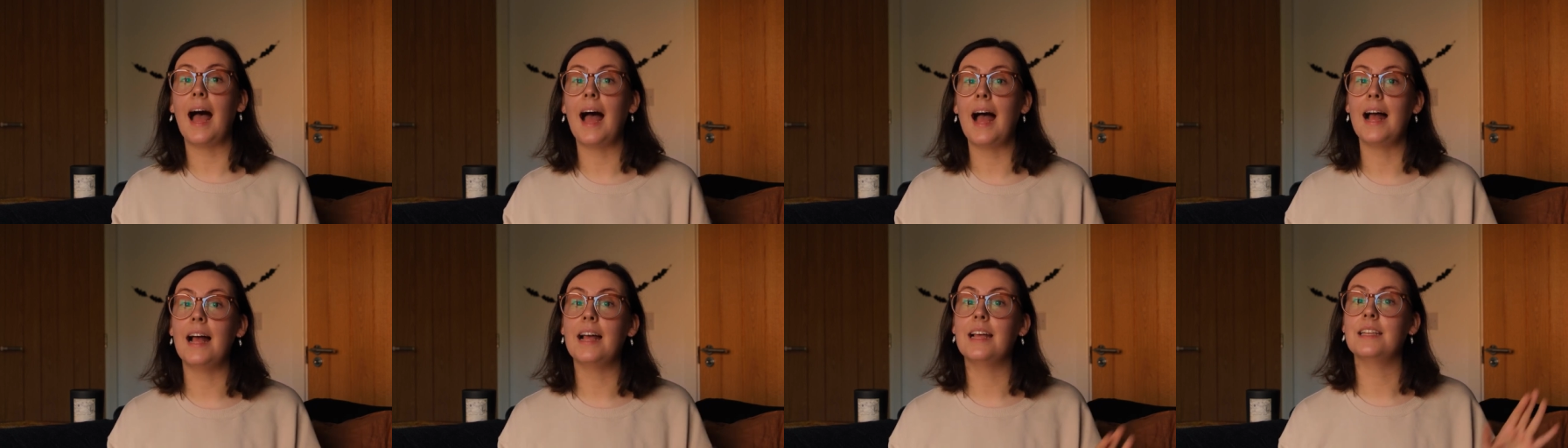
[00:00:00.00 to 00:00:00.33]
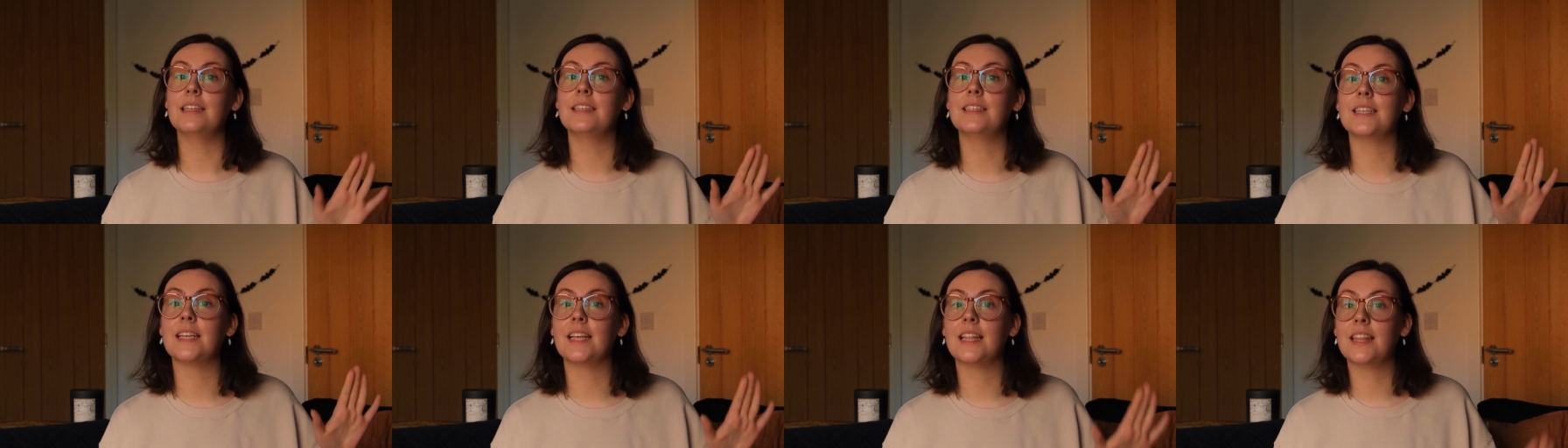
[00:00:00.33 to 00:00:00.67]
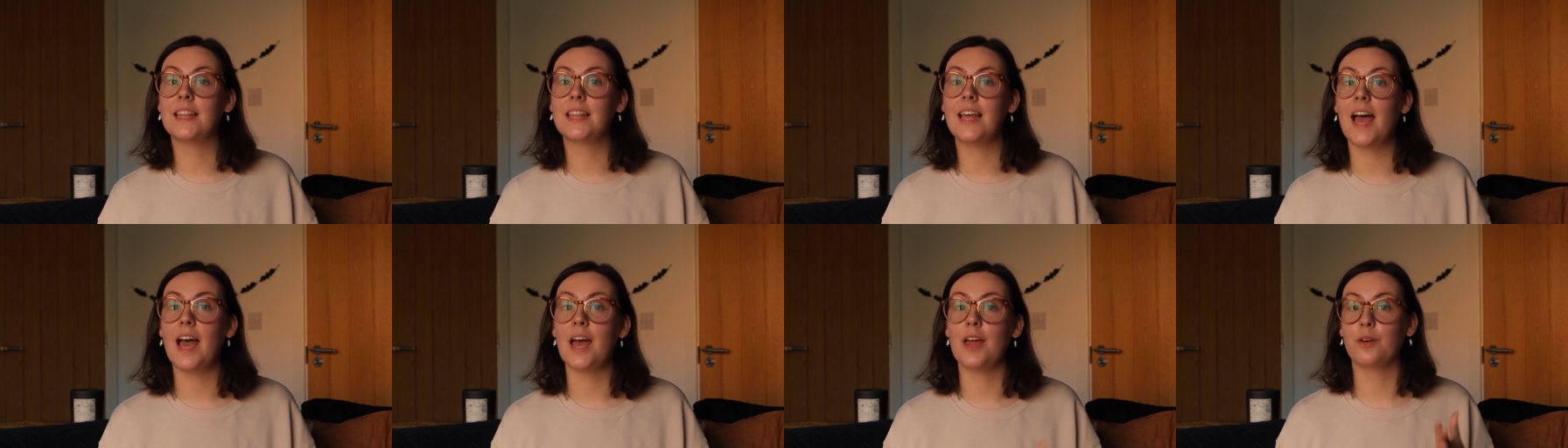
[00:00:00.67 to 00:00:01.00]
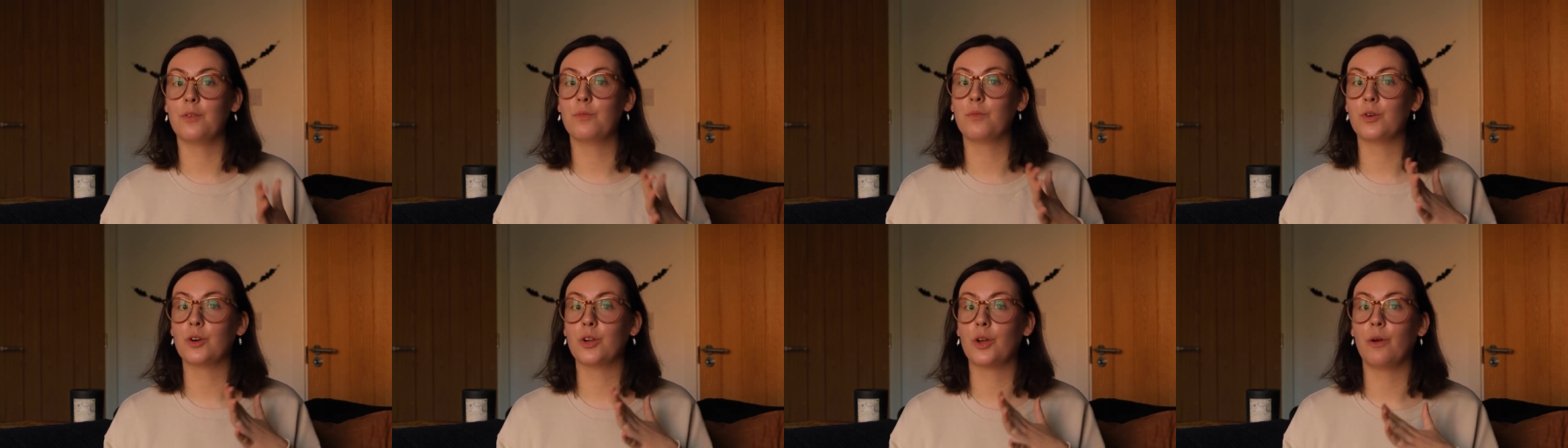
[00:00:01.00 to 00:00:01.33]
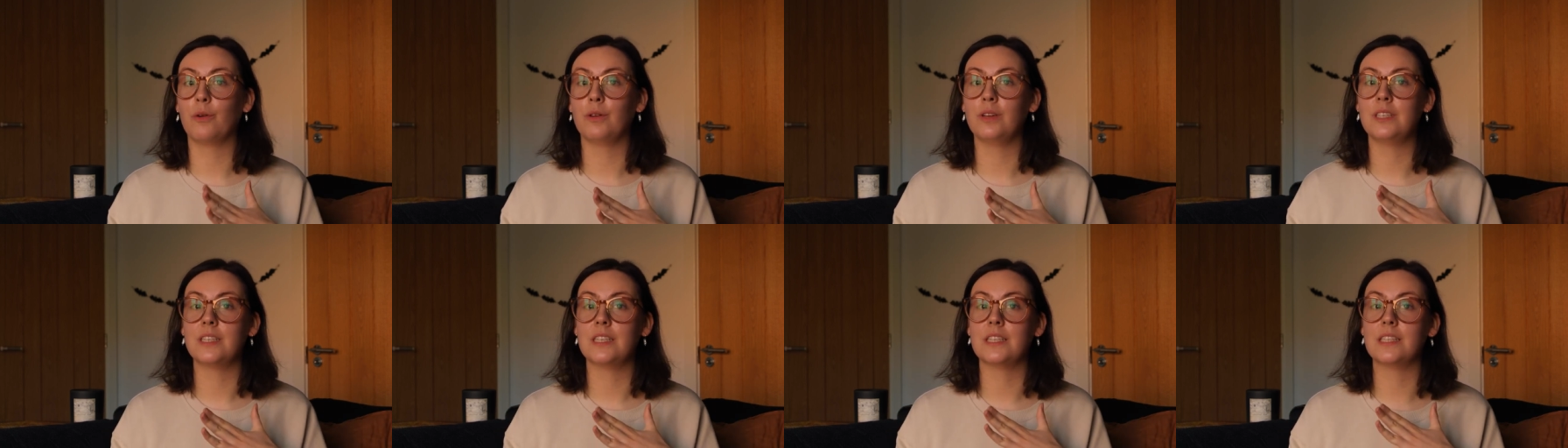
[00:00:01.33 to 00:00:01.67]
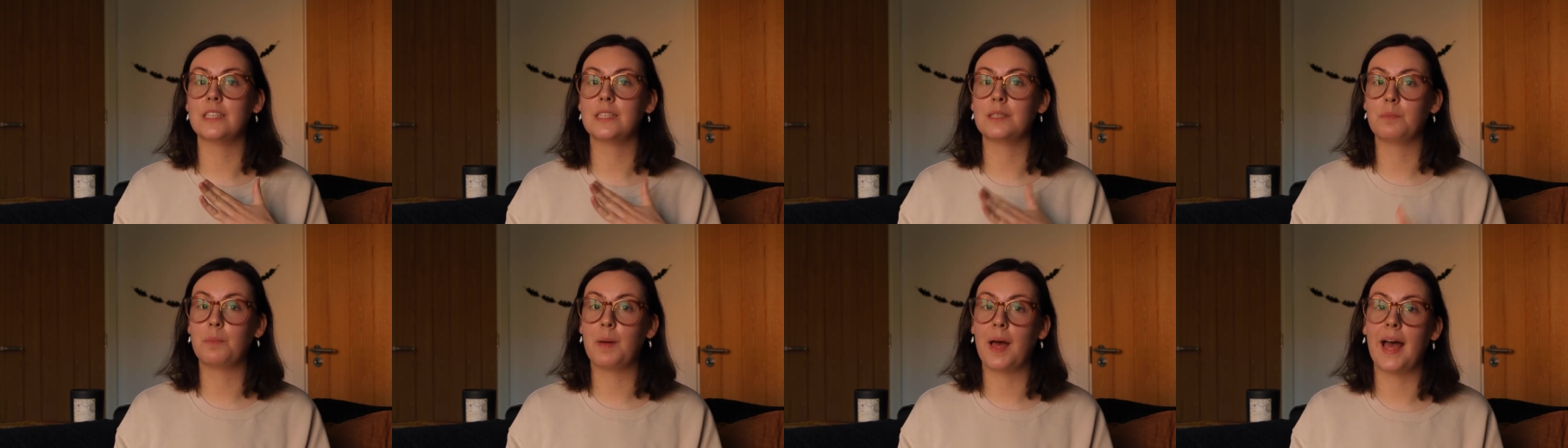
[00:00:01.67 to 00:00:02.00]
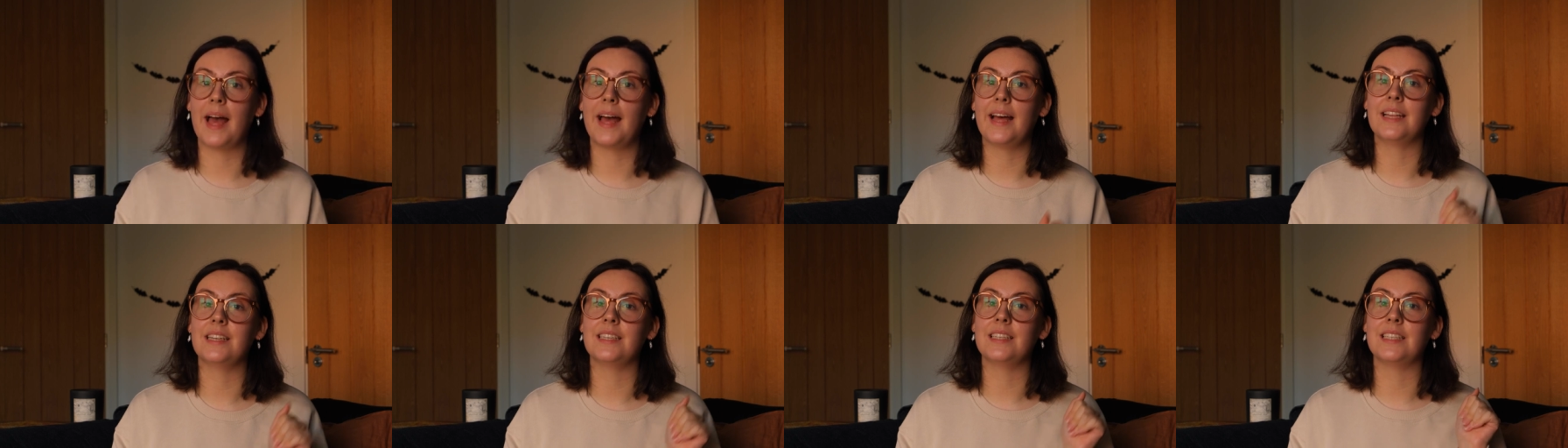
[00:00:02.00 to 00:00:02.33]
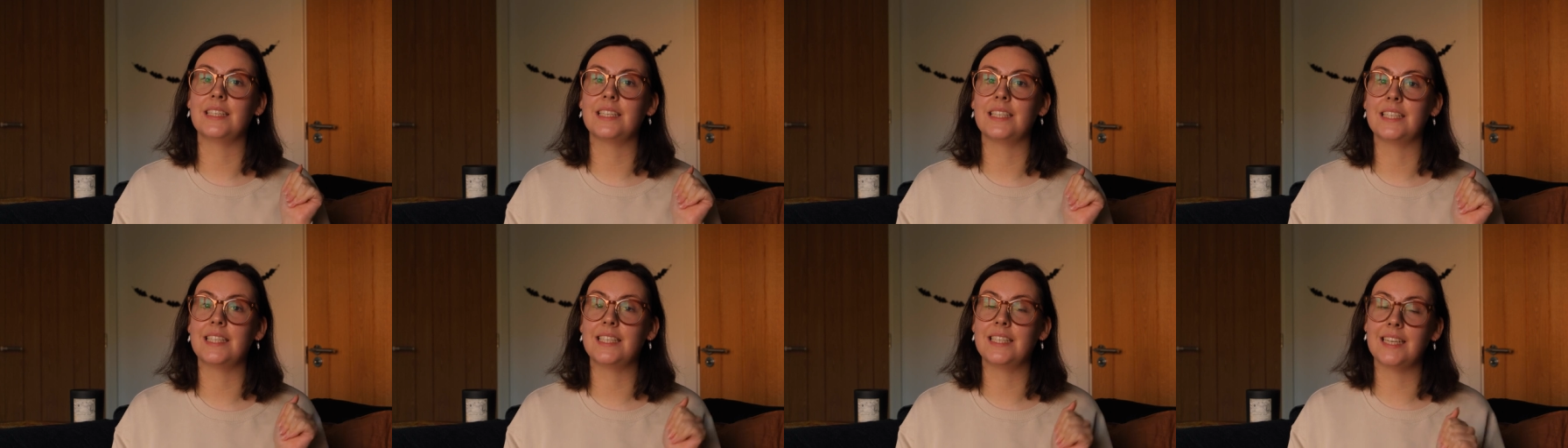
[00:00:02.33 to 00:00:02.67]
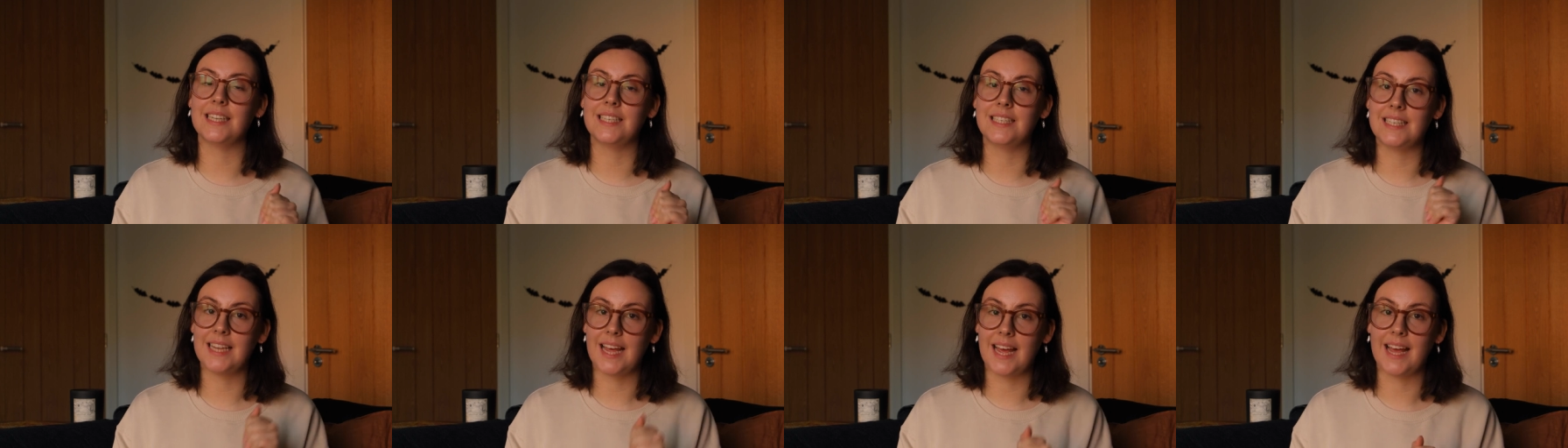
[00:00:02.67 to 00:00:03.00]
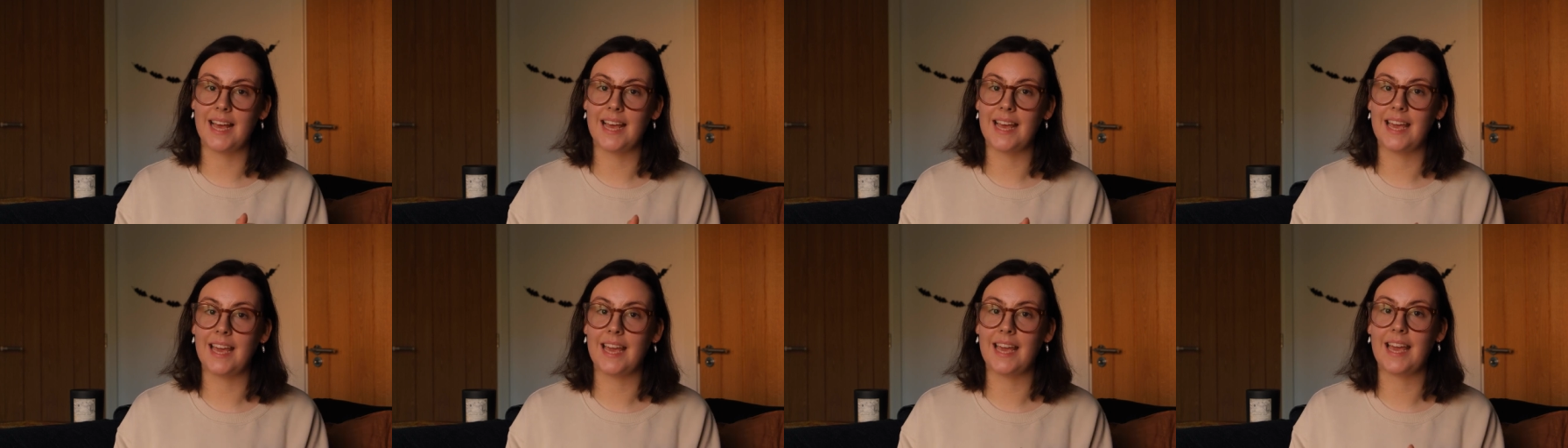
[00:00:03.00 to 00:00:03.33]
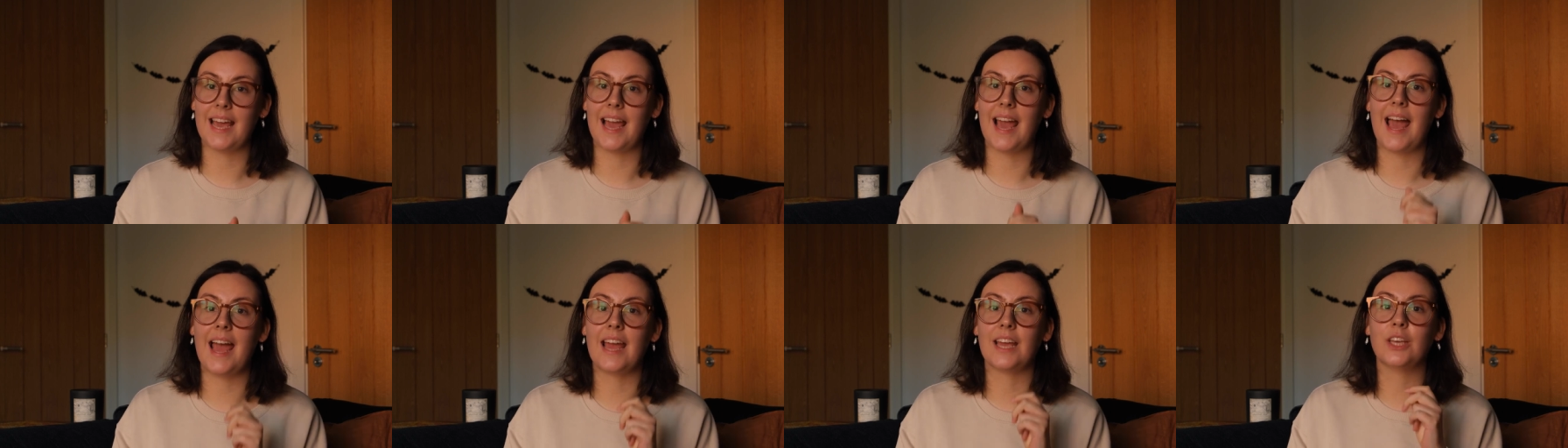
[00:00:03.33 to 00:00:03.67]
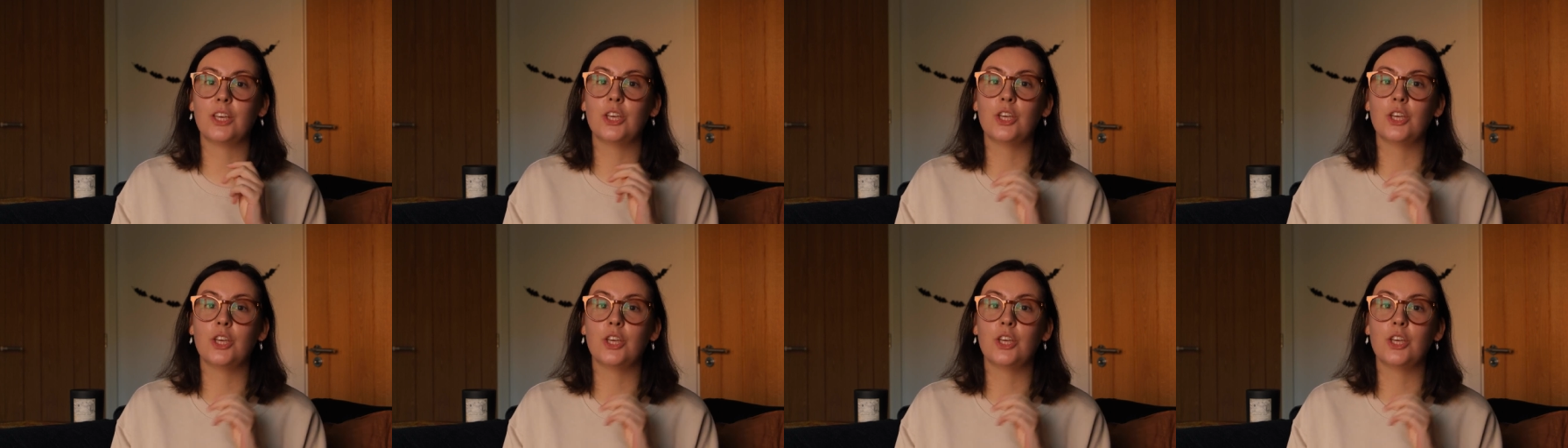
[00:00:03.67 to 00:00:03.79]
And then we're going to spend the day at